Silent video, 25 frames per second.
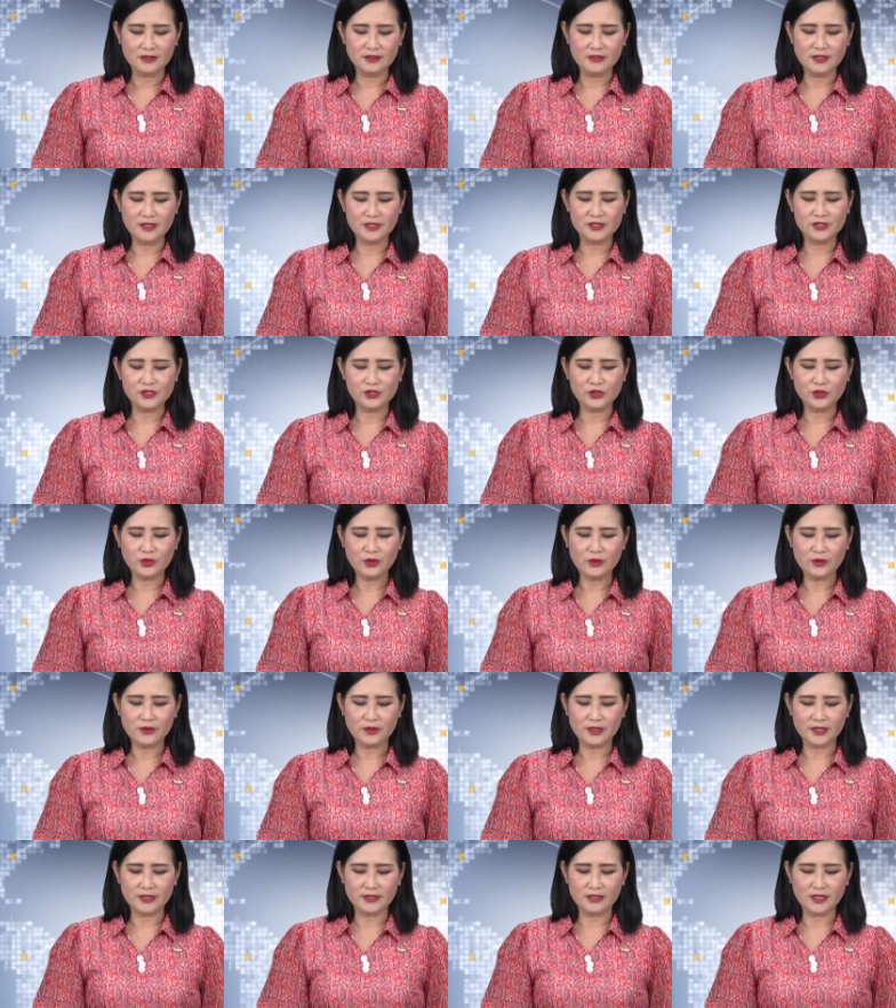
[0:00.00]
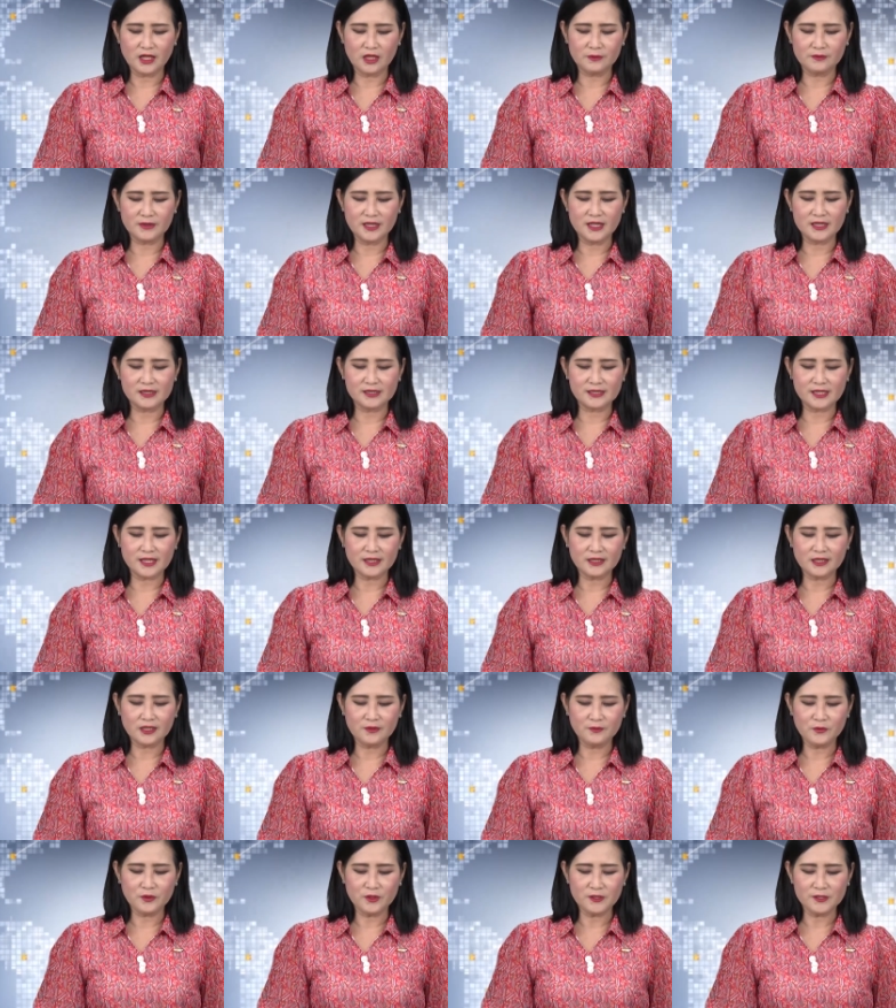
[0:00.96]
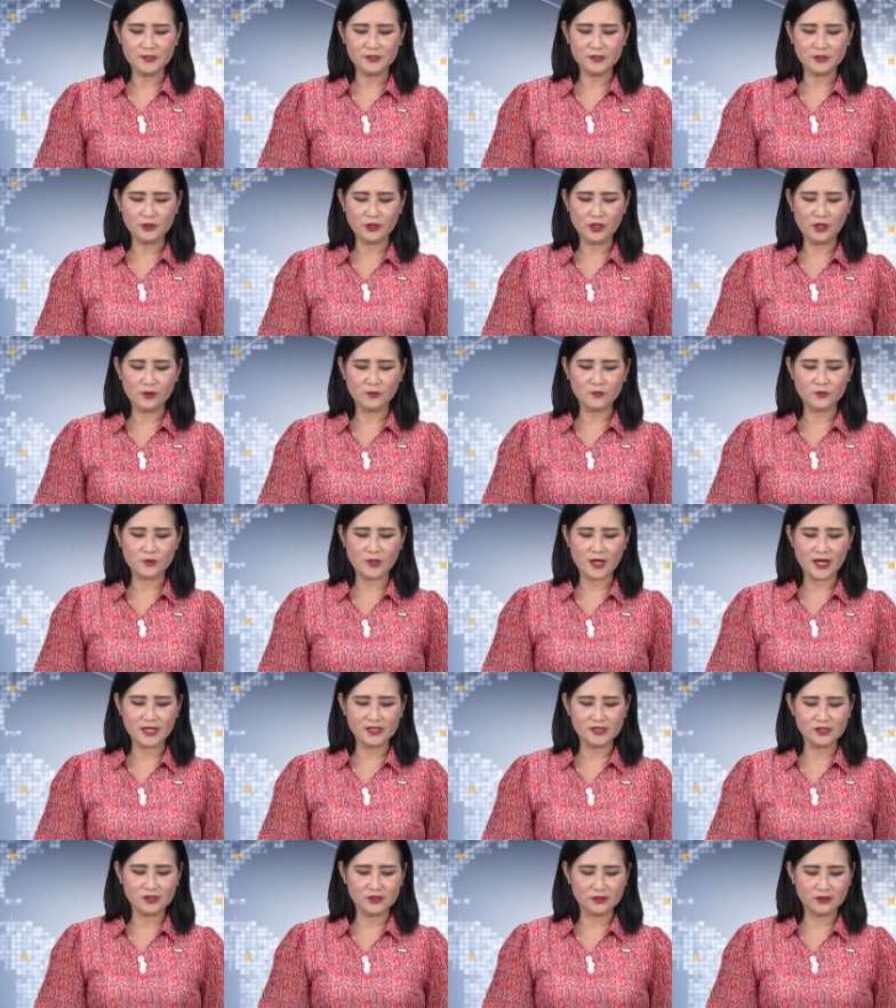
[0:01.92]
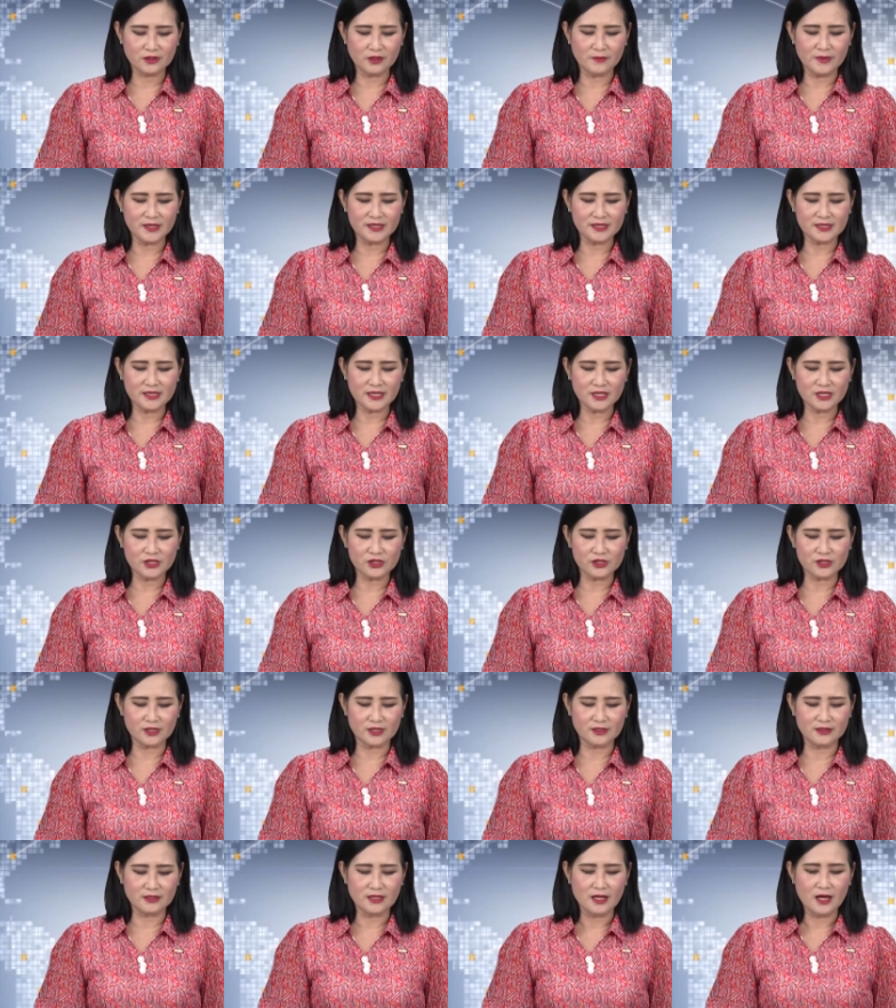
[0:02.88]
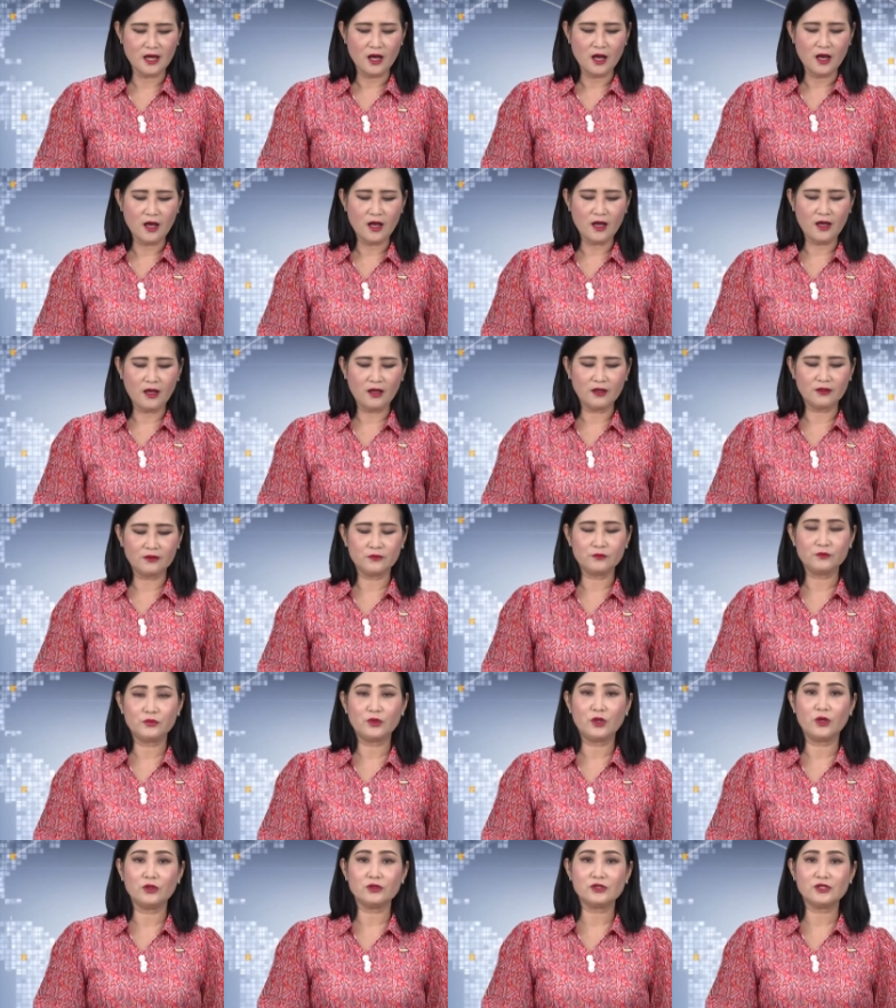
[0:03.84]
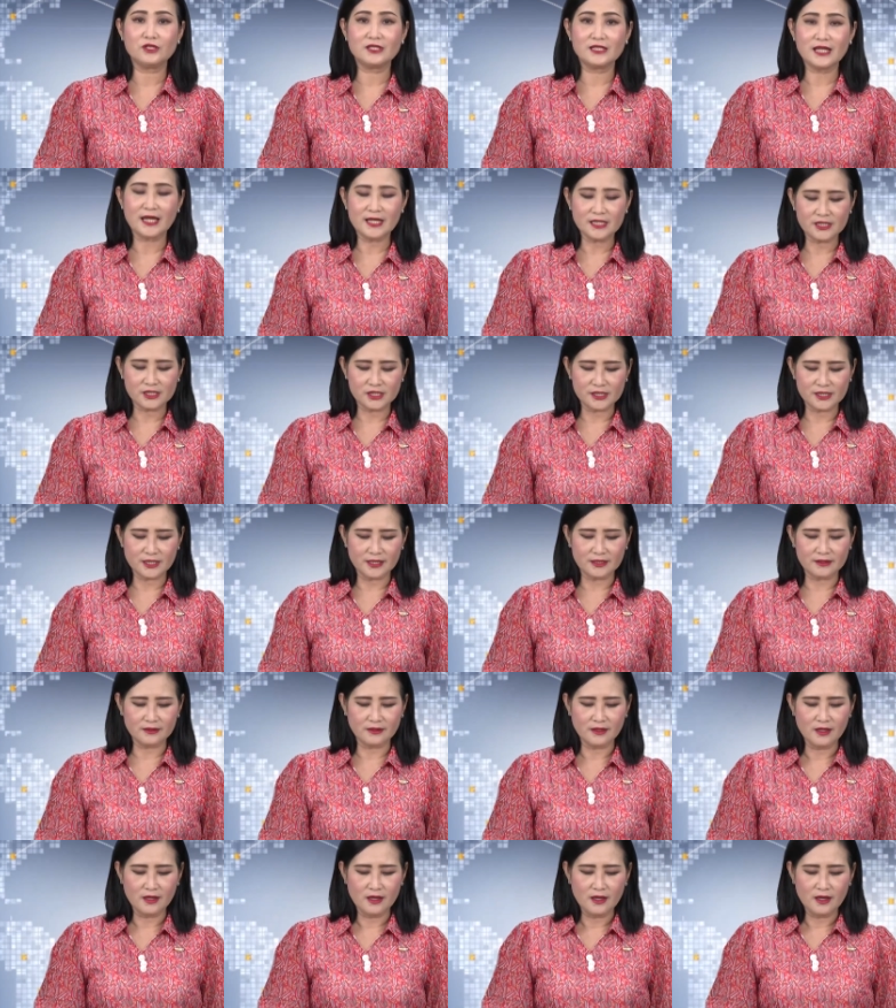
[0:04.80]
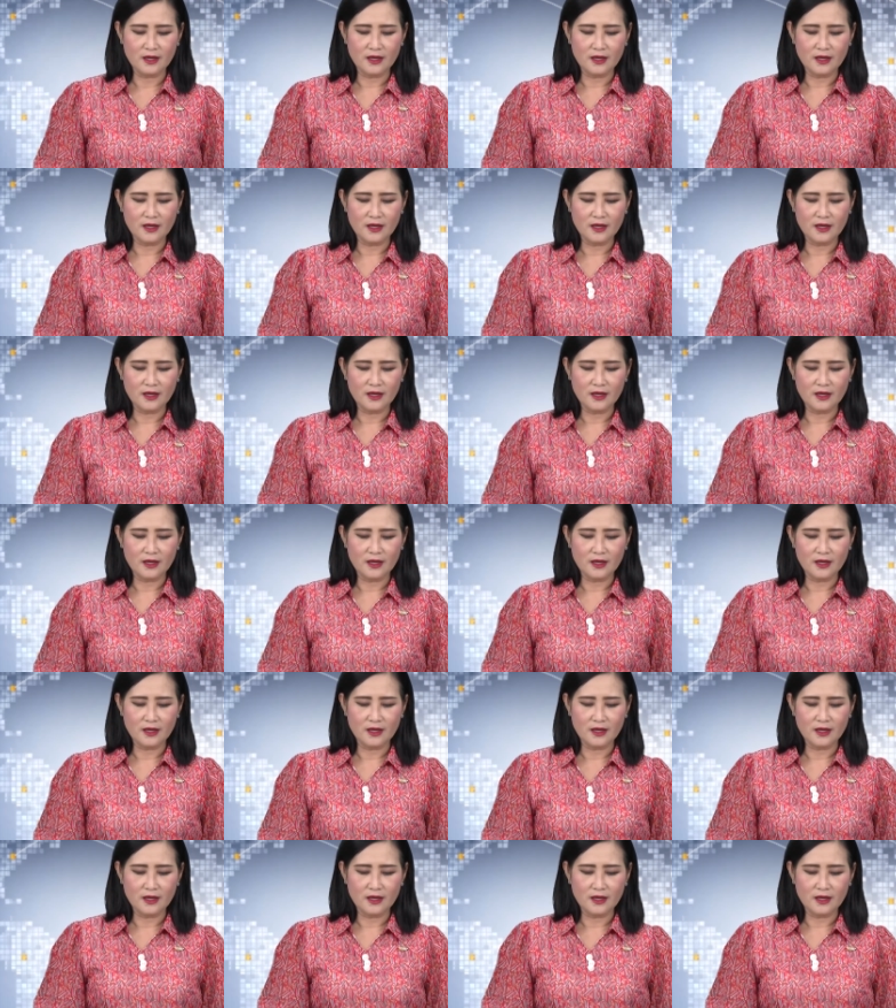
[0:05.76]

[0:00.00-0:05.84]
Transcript: the jury of the second political press competition on protecting